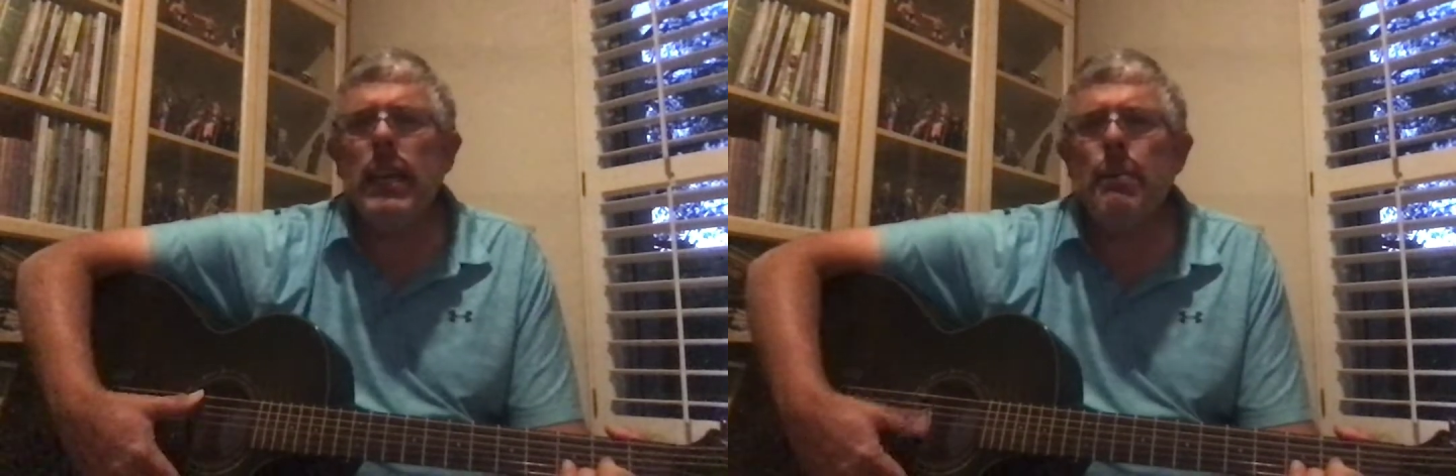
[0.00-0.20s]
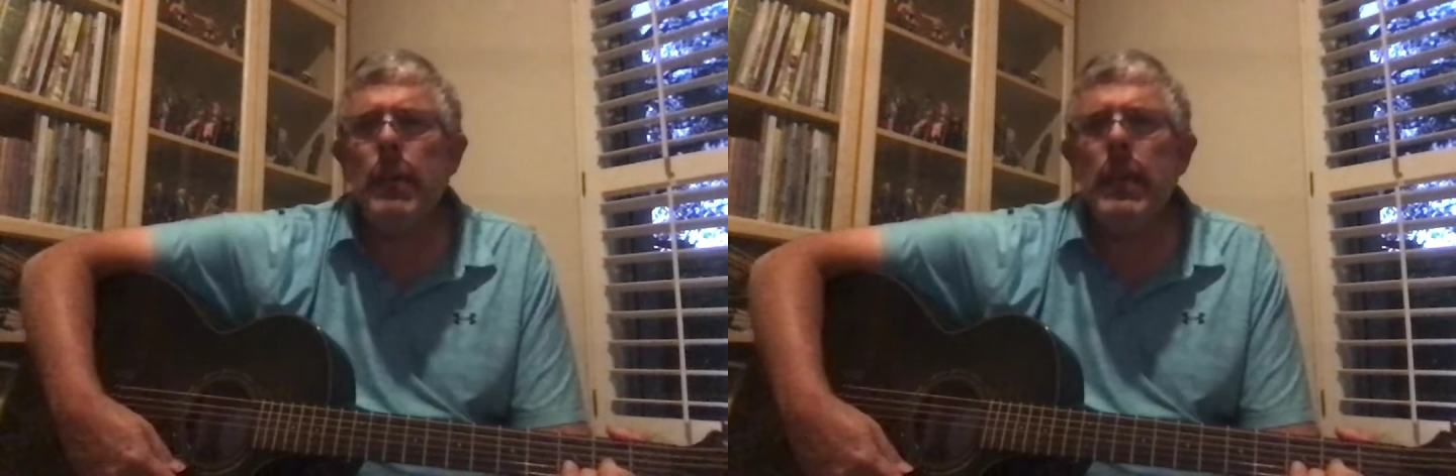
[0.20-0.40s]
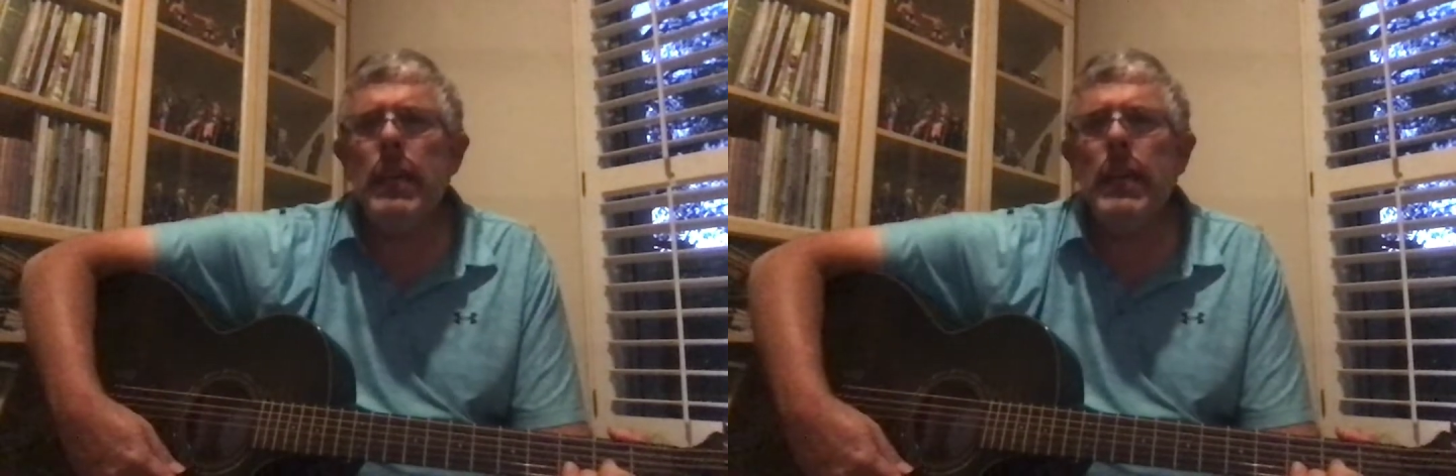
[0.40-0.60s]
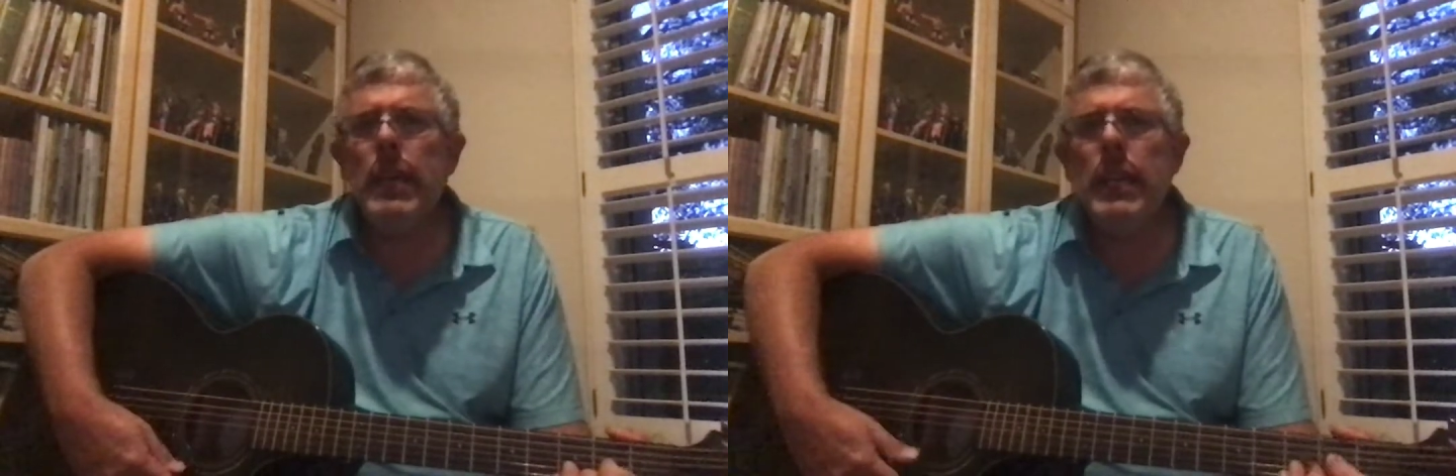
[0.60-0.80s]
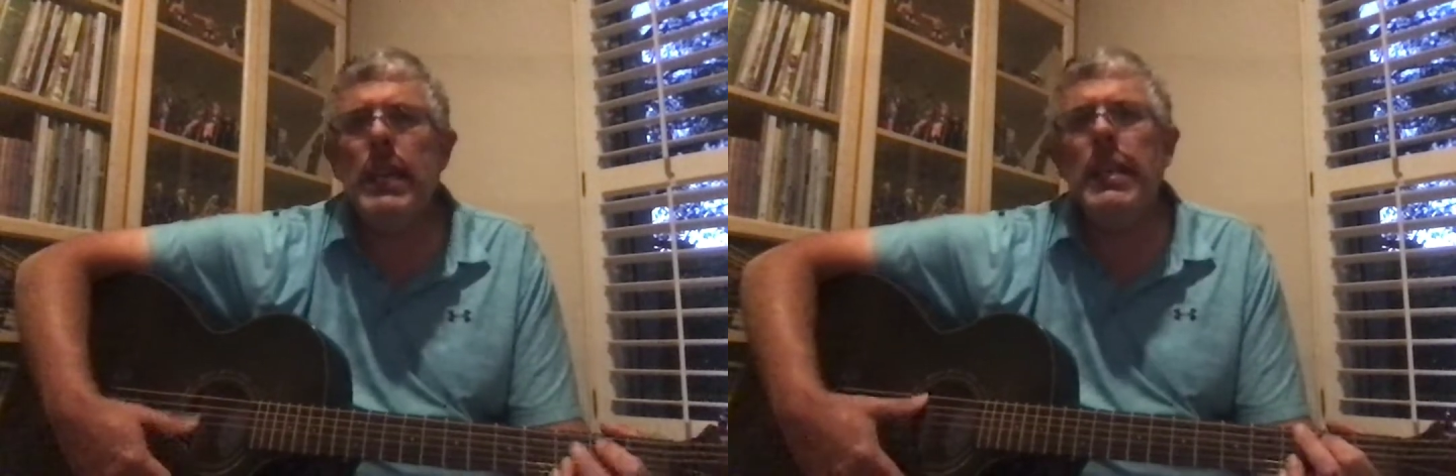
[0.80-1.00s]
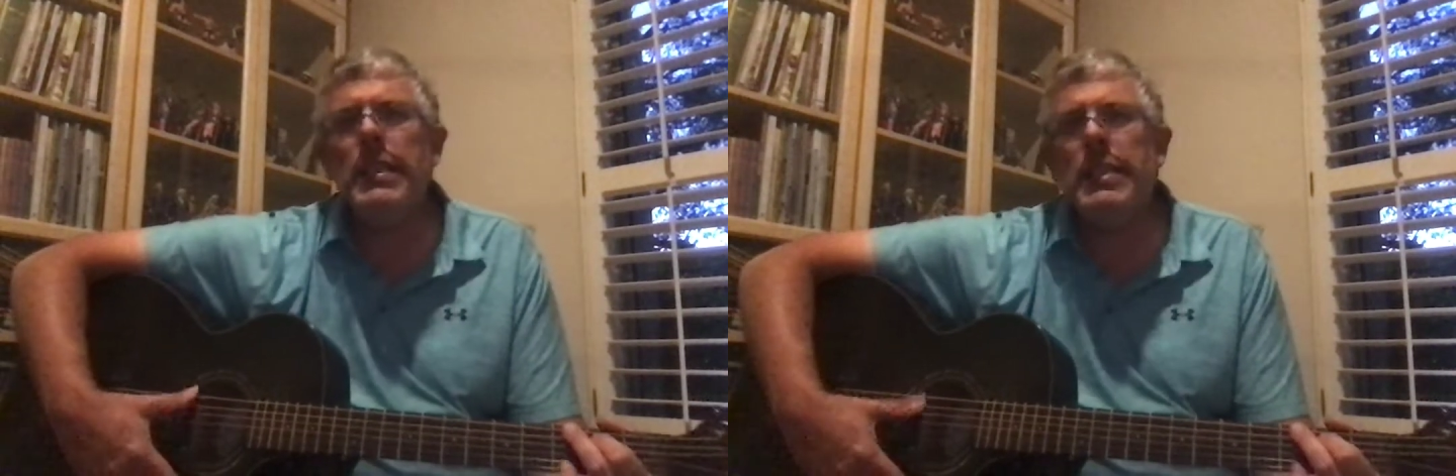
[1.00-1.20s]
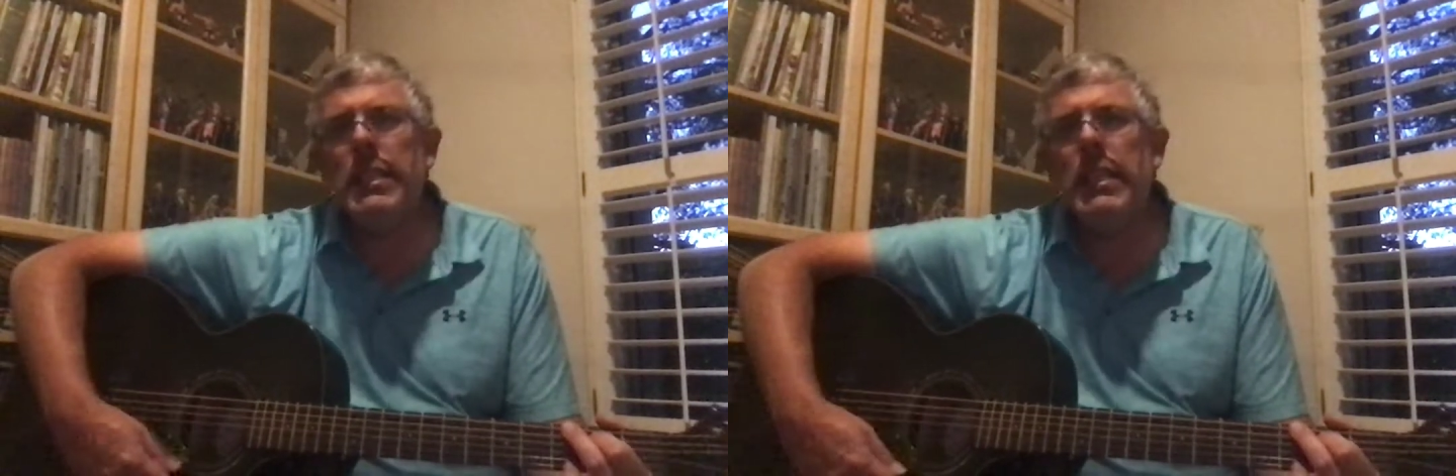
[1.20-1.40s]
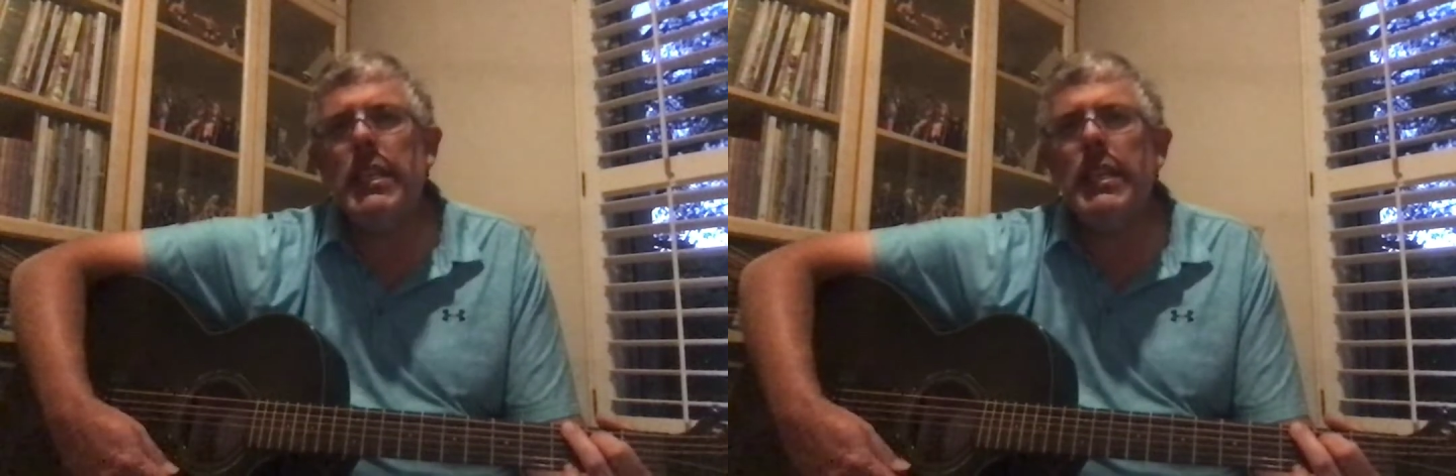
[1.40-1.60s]
B,
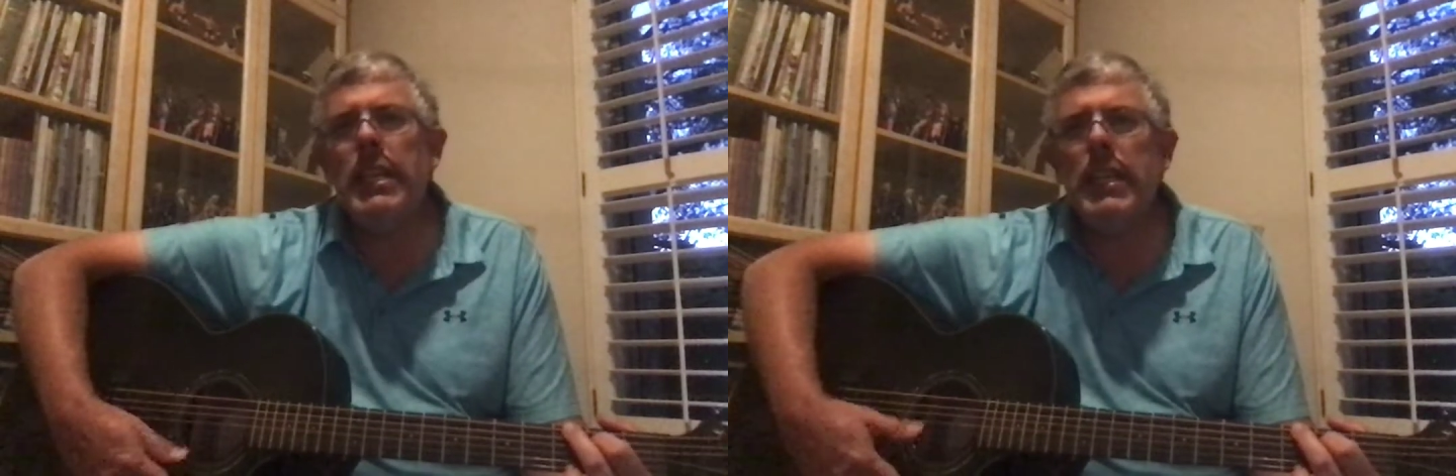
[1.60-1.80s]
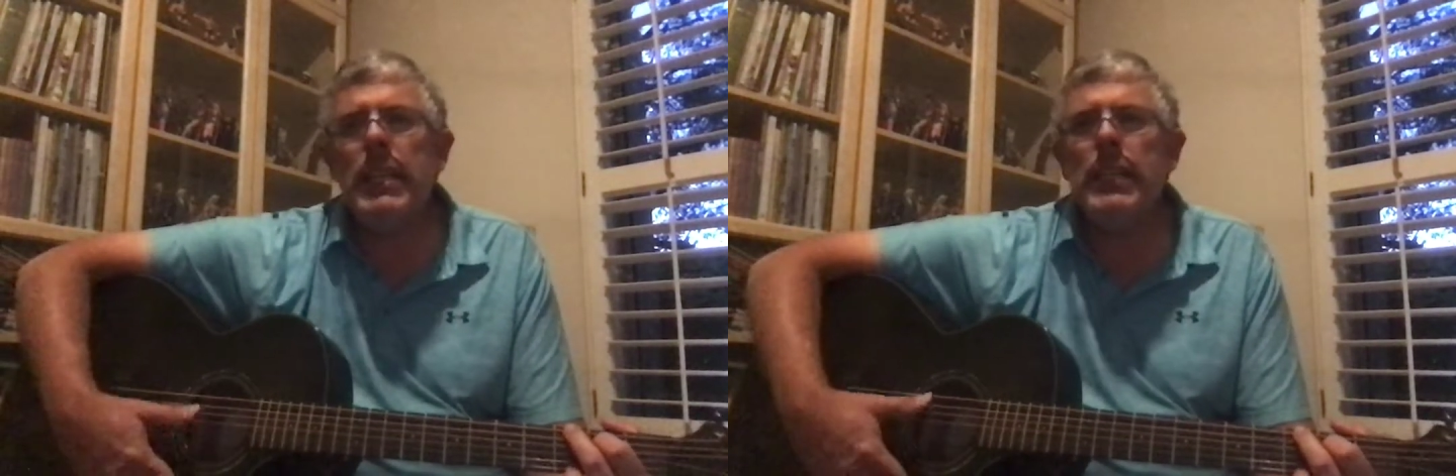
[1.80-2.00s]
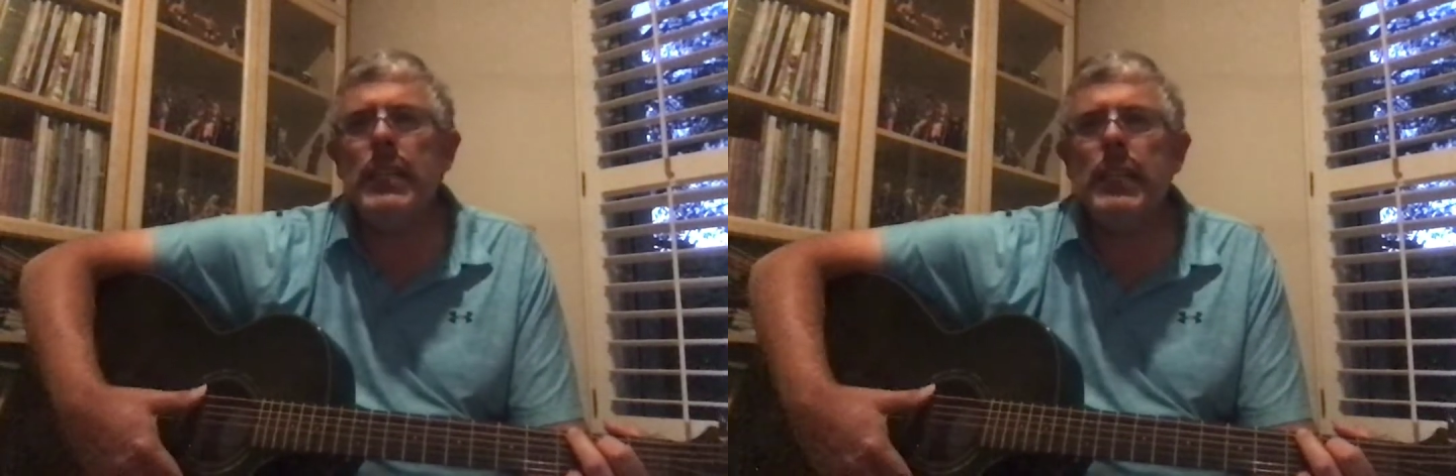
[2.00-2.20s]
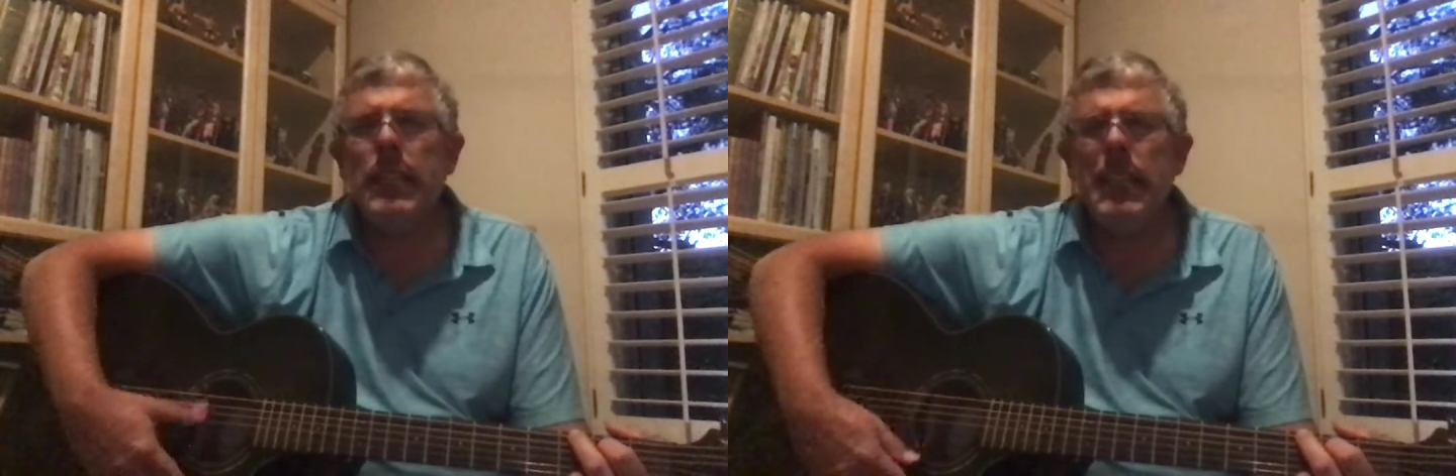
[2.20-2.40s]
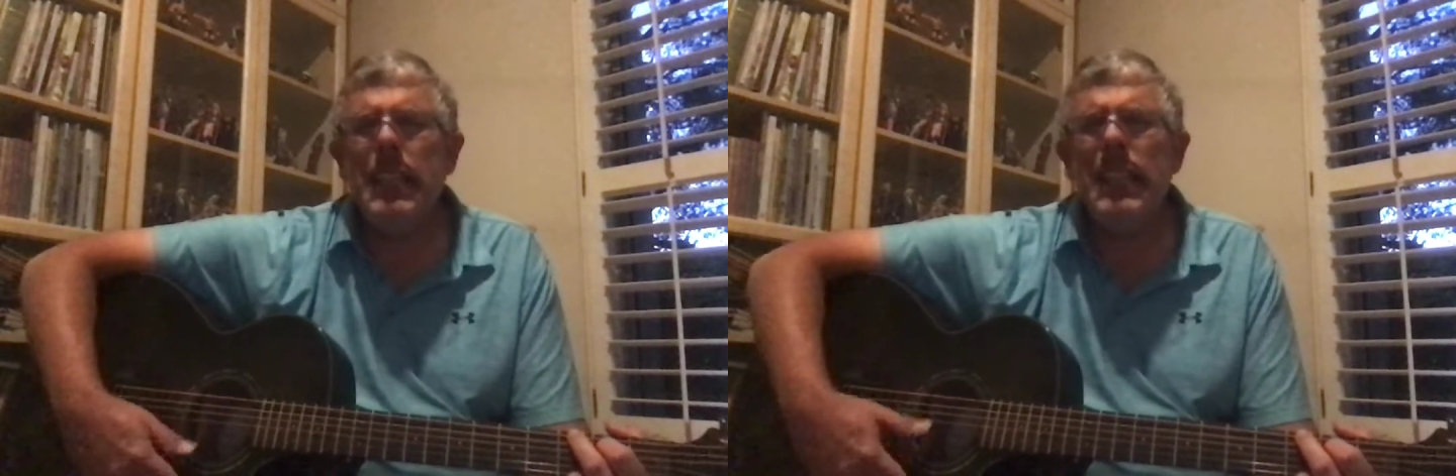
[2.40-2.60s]
C, D,